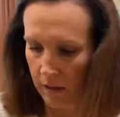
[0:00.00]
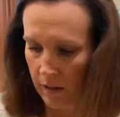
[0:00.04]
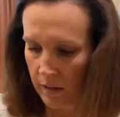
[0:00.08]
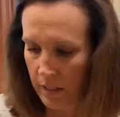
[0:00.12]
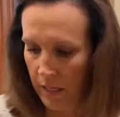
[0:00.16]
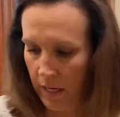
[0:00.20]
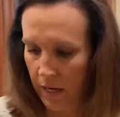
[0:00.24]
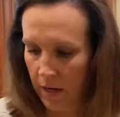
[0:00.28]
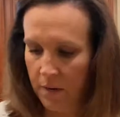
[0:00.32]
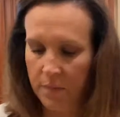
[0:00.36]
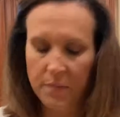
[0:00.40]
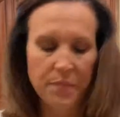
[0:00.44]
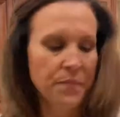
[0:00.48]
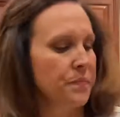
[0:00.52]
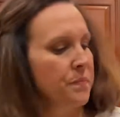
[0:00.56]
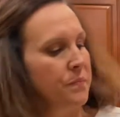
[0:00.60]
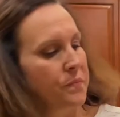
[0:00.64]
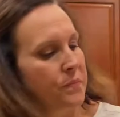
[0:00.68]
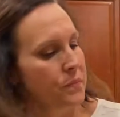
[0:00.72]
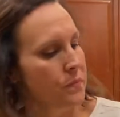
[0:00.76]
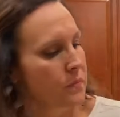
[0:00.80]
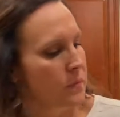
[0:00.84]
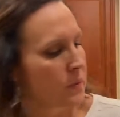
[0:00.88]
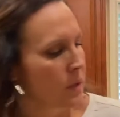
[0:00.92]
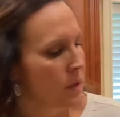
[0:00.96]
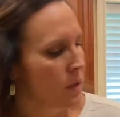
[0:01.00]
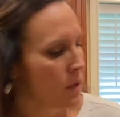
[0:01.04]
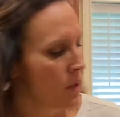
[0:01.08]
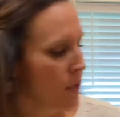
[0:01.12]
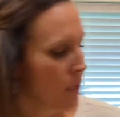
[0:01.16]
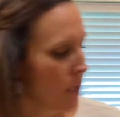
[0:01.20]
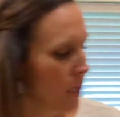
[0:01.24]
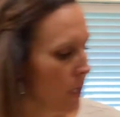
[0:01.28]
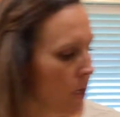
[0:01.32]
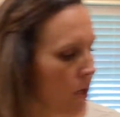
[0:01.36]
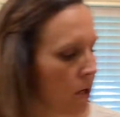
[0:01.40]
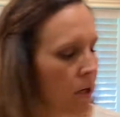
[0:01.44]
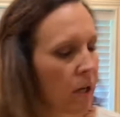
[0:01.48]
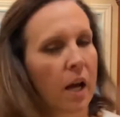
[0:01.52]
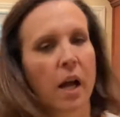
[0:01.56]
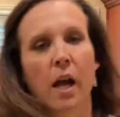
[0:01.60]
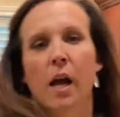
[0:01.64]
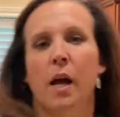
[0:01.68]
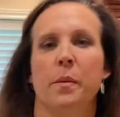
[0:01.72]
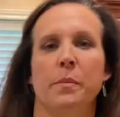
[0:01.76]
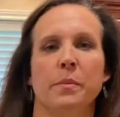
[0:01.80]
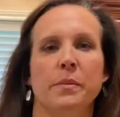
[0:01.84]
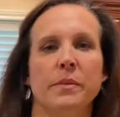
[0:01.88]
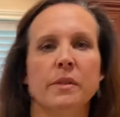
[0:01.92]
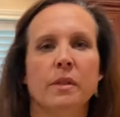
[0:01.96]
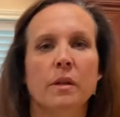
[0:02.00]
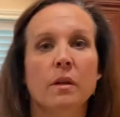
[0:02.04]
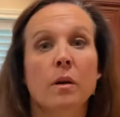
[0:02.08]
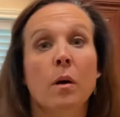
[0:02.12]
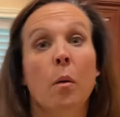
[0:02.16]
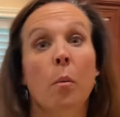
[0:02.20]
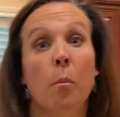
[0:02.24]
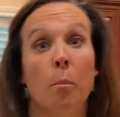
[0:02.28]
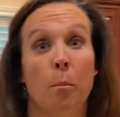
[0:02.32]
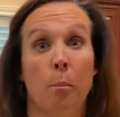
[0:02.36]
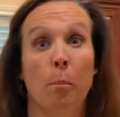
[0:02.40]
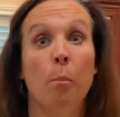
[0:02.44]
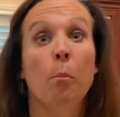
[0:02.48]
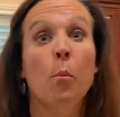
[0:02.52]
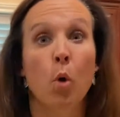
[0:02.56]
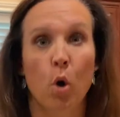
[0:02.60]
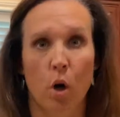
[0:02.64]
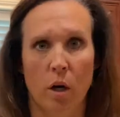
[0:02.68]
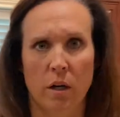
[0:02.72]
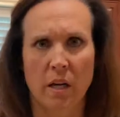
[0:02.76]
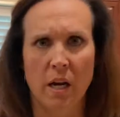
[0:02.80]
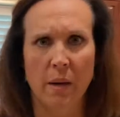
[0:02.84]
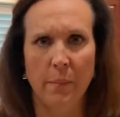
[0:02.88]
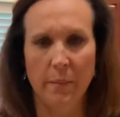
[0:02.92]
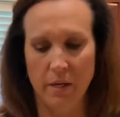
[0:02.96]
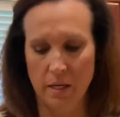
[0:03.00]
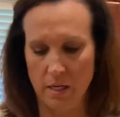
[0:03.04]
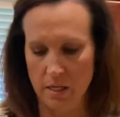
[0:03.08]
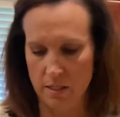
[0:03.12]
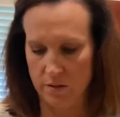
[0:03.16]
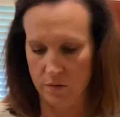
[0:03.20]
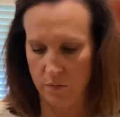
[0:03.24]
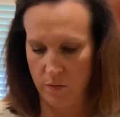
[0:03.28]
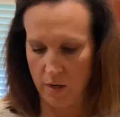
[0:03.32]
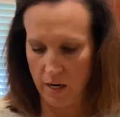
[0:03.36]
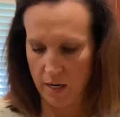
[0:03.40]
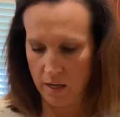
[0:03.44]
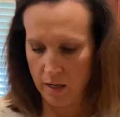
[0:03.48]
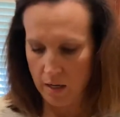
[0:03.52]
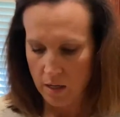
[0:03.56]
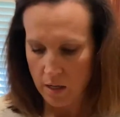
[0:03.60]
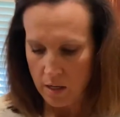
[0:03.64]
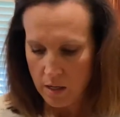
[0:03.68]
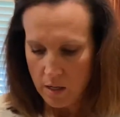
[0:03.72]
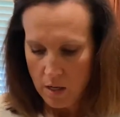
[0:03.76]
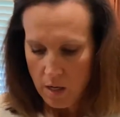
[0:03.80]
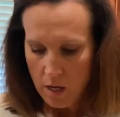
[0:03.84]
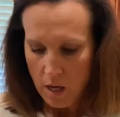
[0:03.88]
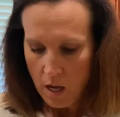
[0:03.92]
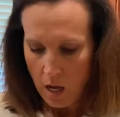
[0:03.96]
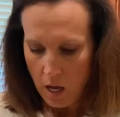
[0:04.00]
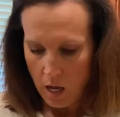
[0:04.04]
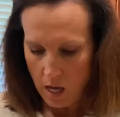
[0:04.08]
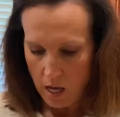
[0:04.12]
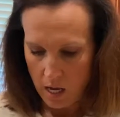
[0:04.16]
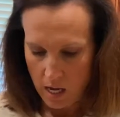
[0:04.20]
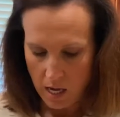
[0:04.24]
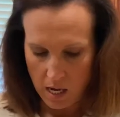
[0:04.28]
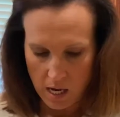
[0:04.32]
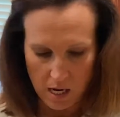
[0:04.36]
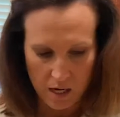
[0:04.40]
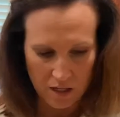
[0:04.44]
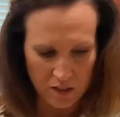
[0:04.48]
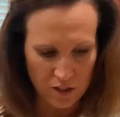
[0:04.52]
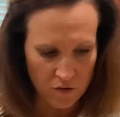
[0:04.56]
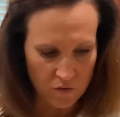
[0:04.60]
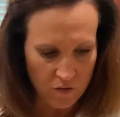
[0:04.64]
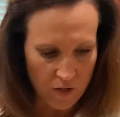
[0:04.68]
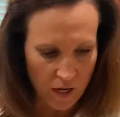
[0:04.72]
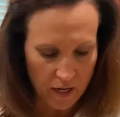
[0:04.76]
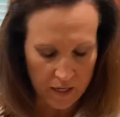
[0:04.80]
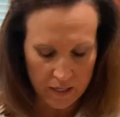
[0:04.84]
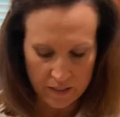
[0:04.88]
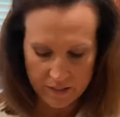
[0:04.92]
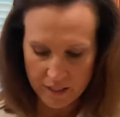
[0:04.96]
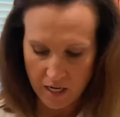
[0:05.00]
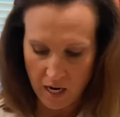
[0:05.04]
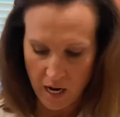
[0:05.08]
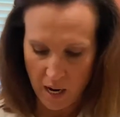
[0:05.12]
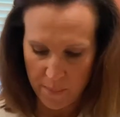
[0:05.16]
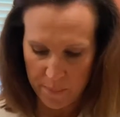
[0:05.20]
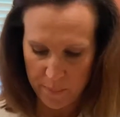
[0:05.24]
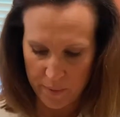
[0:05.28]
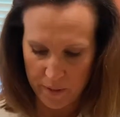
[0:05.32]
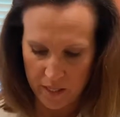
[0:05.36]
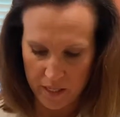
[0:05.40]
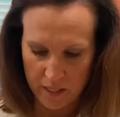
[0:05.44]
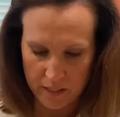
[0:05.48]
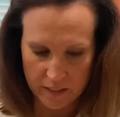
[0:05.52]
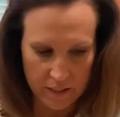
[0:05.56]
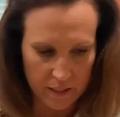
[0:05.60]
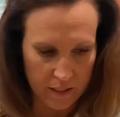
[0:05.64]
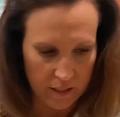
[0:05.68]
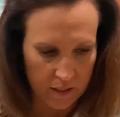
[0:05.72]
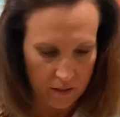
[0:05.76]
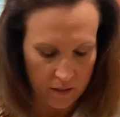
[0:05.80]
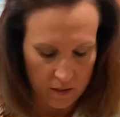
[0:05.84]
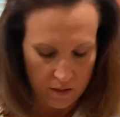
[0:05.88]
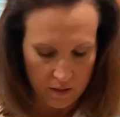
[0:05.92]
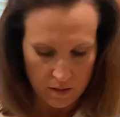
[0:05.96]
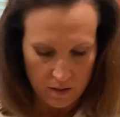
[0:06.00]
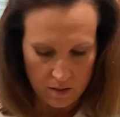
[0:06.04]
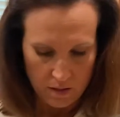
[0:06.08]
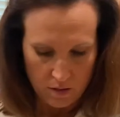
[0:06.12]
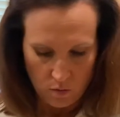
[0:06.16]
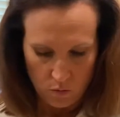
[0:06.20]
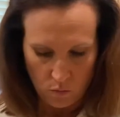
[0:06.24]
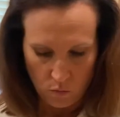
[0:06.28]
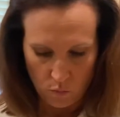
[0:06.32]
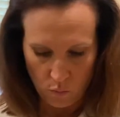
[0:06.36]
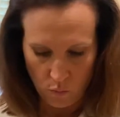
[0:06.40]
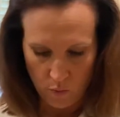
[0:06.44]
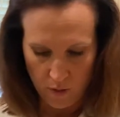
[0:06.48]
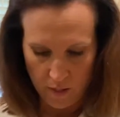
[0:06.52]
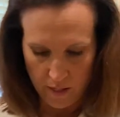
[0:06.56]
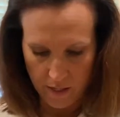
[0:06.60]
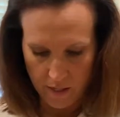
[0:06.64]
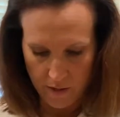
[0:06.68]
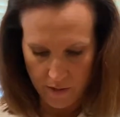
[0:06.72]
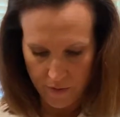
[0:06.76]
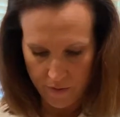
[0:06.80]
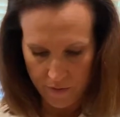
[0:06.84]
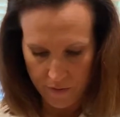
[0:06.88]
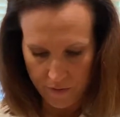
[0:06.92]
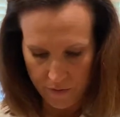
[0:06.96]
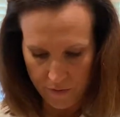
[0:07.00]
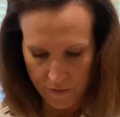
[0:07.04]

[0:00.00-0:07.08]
Now, here comes more yumminess, right? You've got to top it with